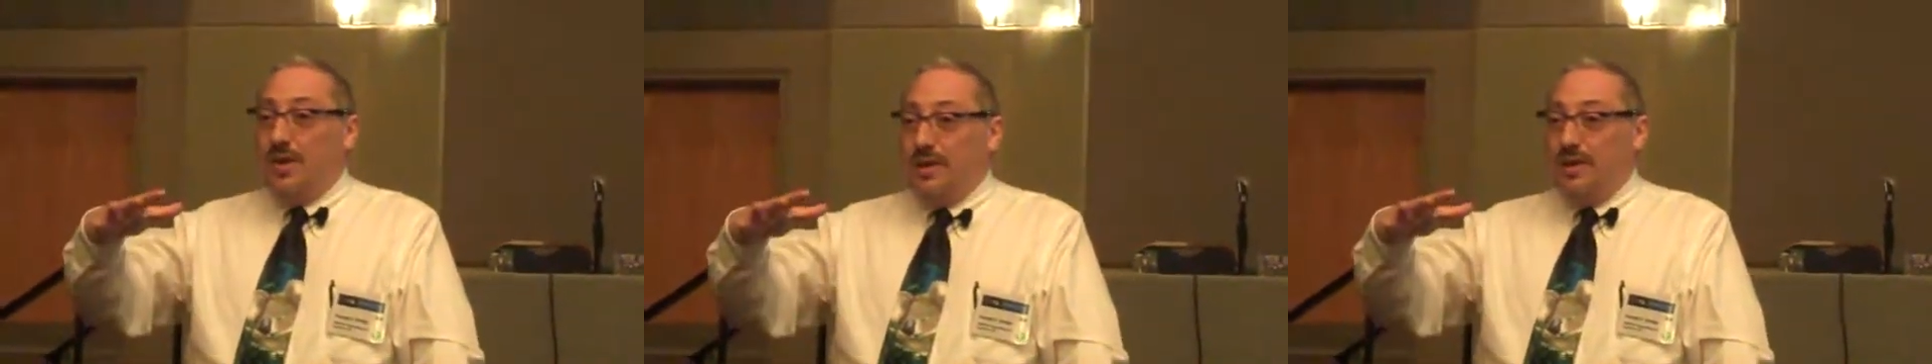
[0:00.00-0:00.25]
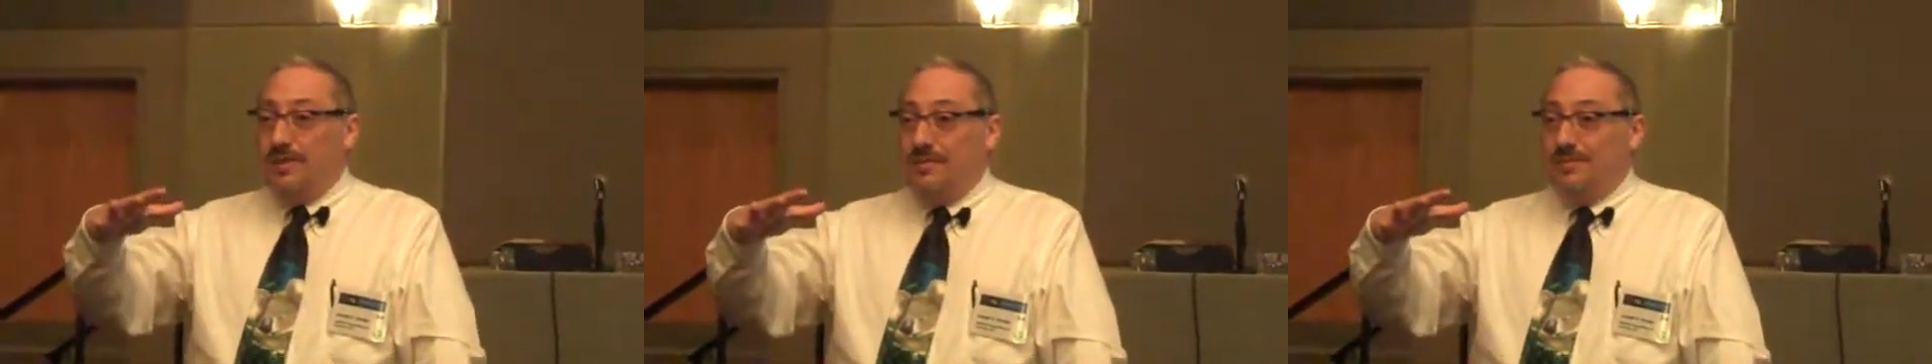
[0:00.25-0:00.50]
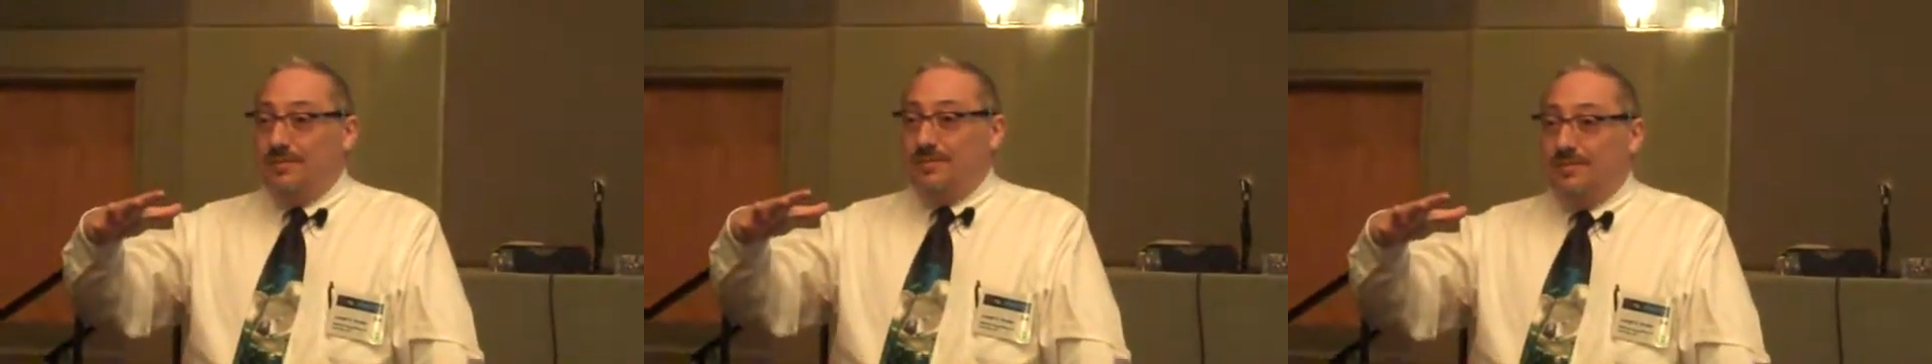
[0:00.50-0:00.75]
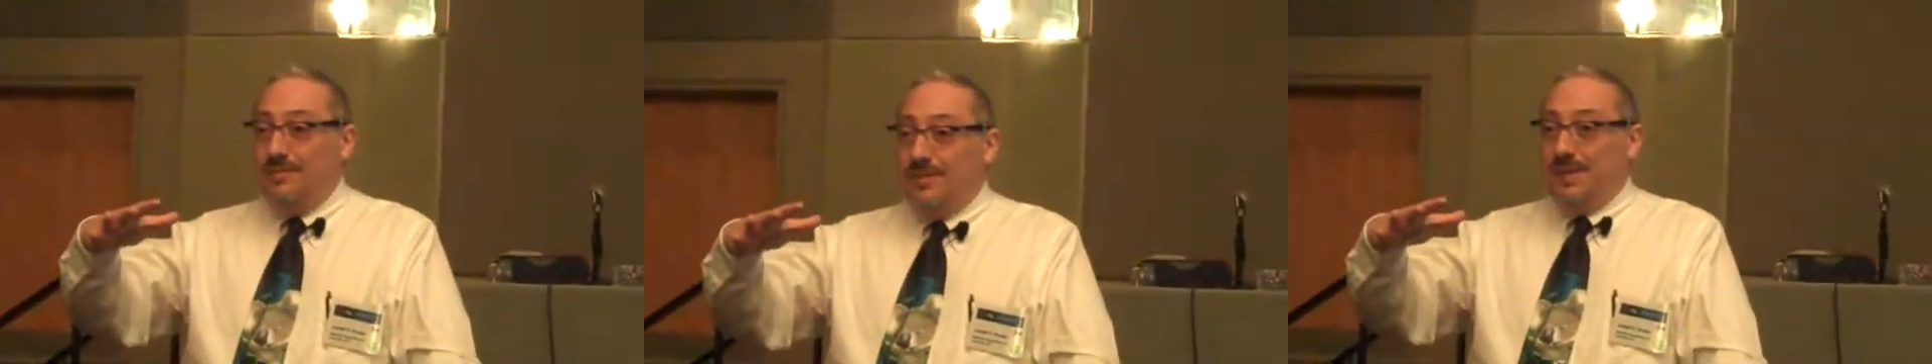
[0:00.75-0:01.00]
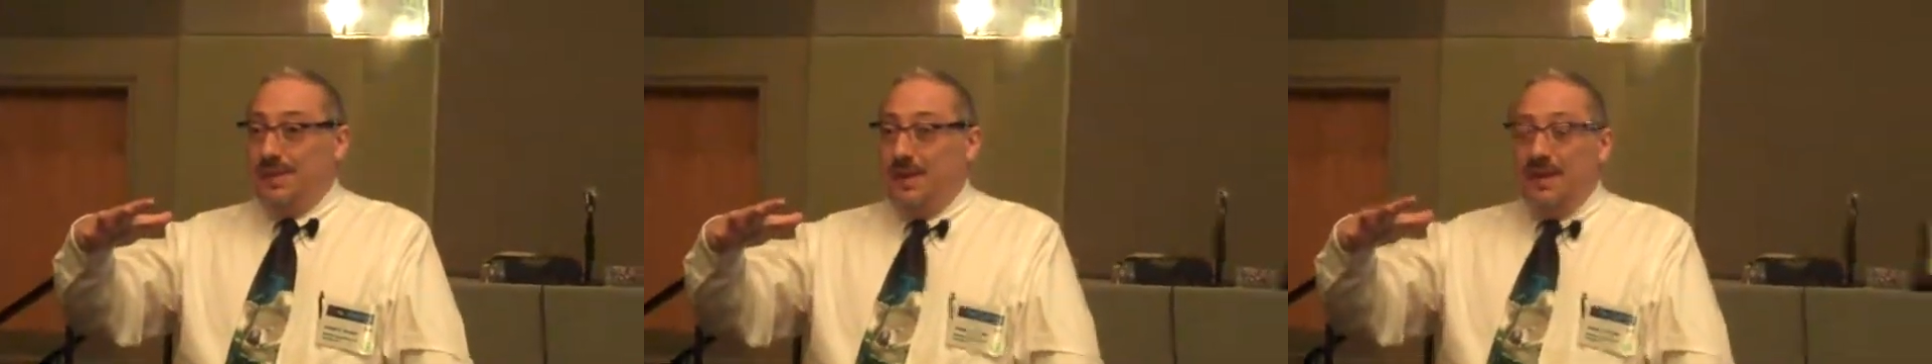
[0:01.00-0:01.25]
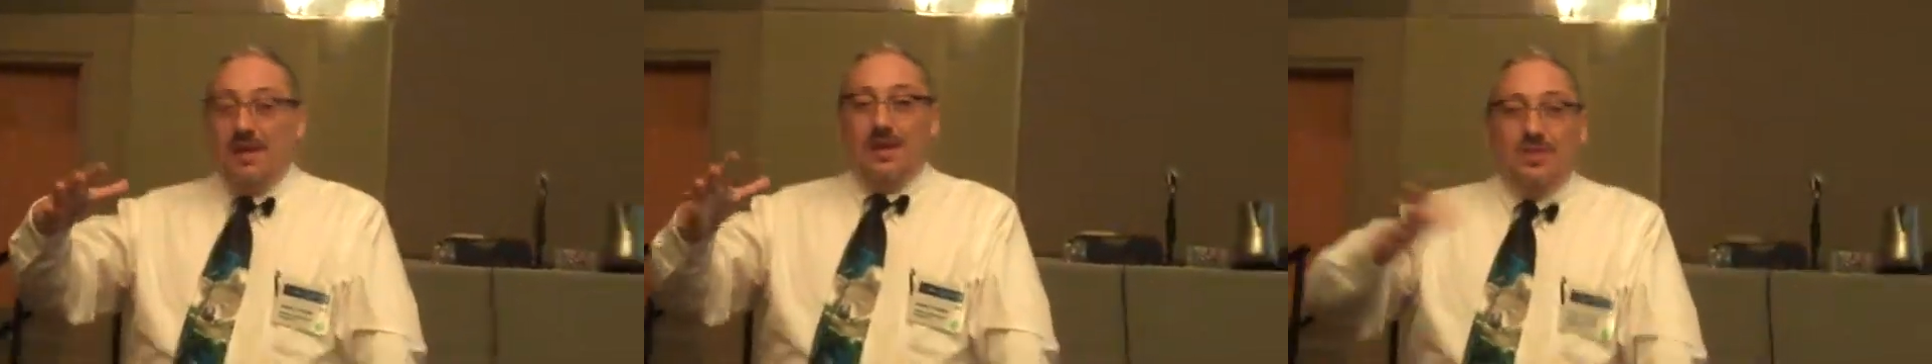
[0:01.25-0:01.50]
party.
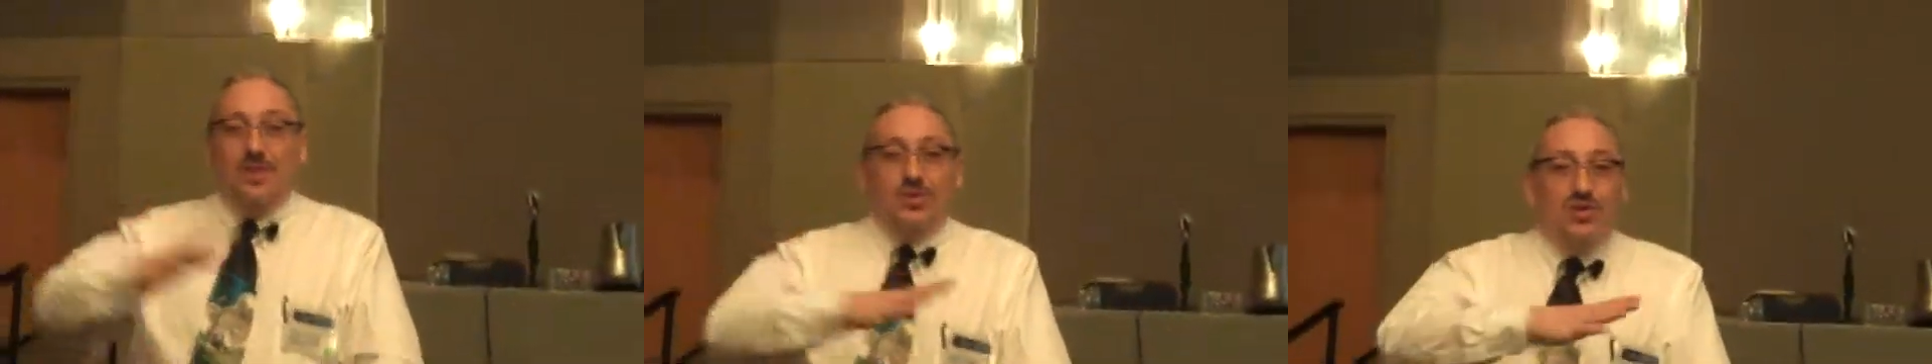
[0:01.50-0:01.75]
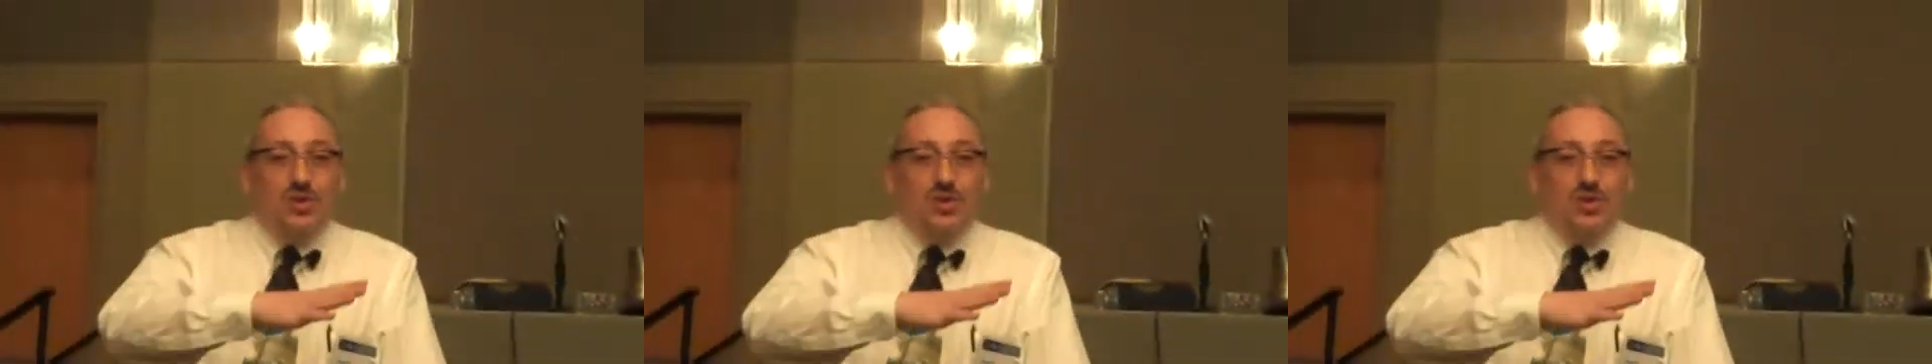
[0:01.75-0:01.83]
There's